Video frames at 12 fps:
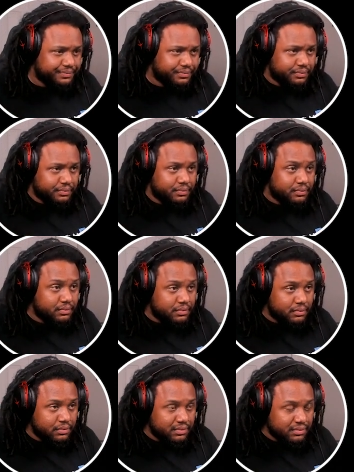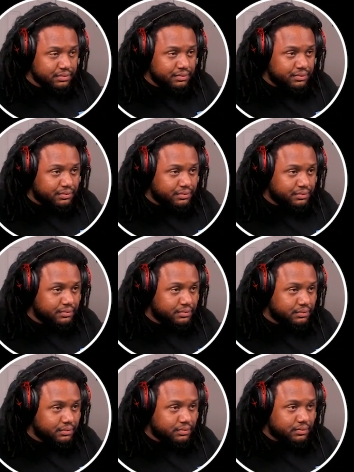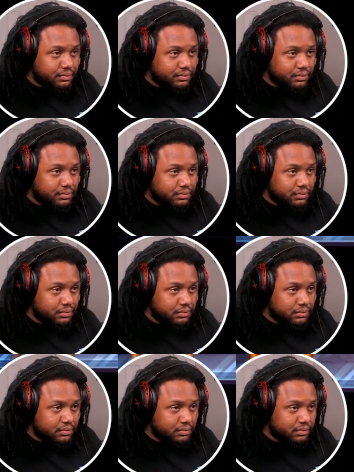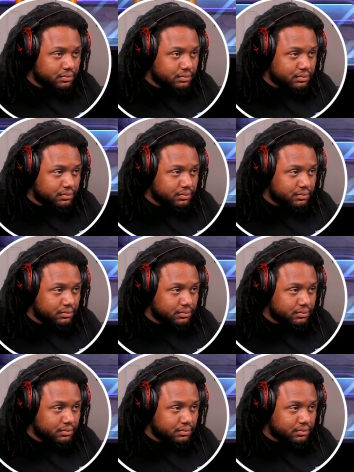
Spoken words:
Nobody speaks.